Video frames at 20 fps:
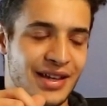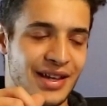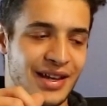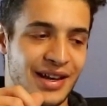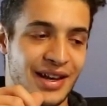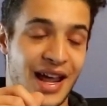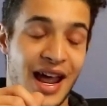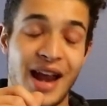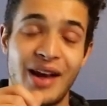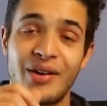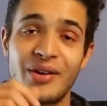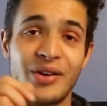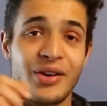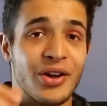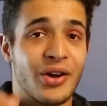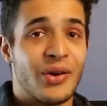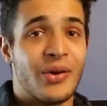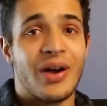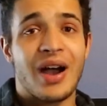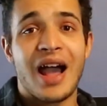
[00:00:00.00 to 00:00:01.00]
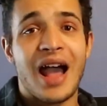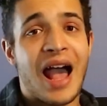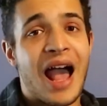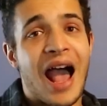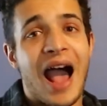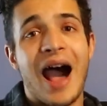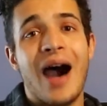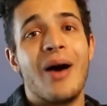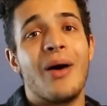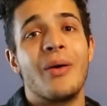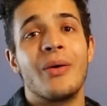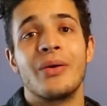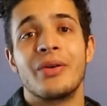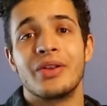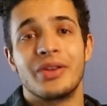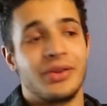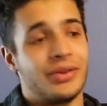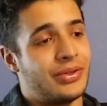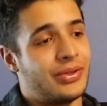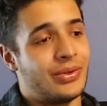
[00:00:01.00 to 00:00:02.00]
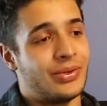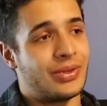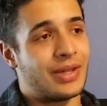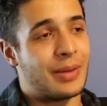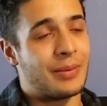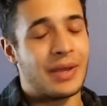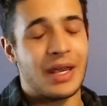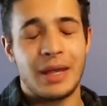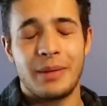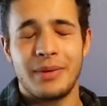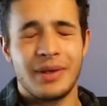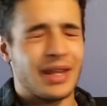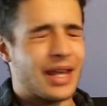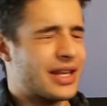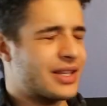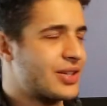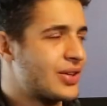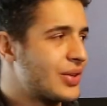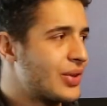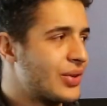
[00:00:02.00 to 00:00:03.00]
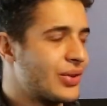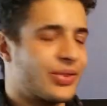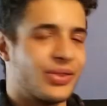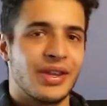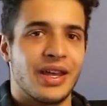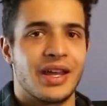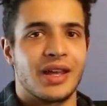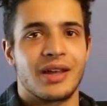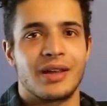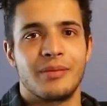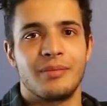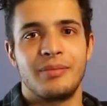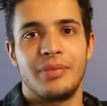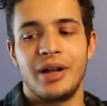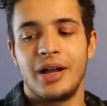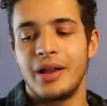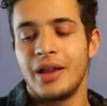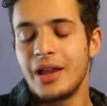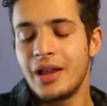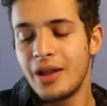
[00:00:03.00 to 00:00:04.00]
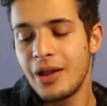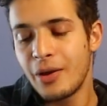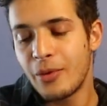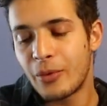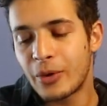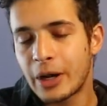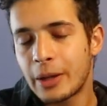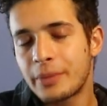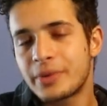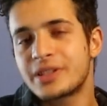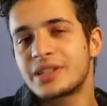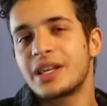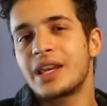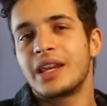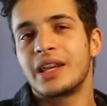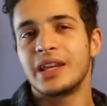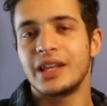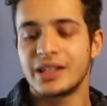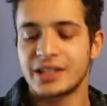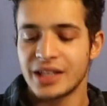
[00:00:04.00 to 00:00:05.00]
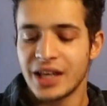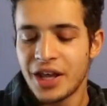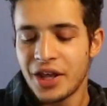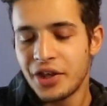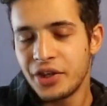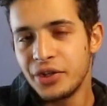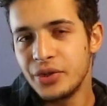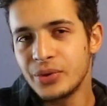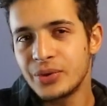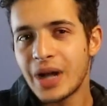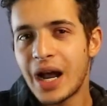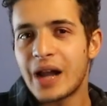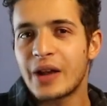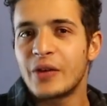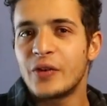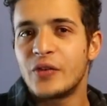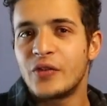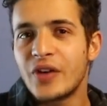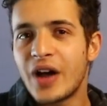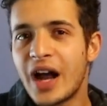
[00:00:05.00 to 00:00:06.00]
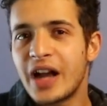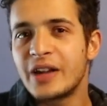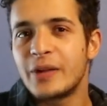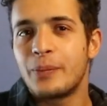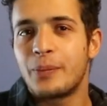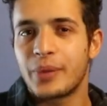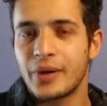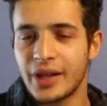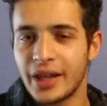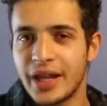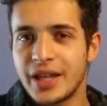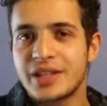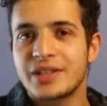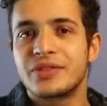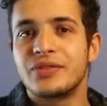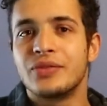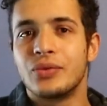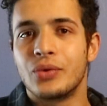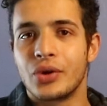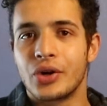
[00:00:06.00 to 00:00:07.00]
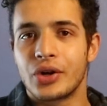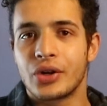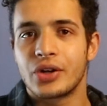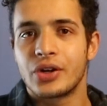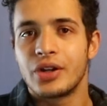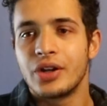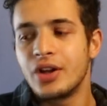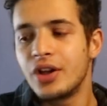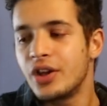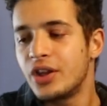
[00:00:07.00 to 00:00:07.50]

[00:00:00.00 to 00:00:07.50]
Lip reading: And I don't know how you do that. Maybe that's her thing. But what I'm saying is you gotta find a place of work.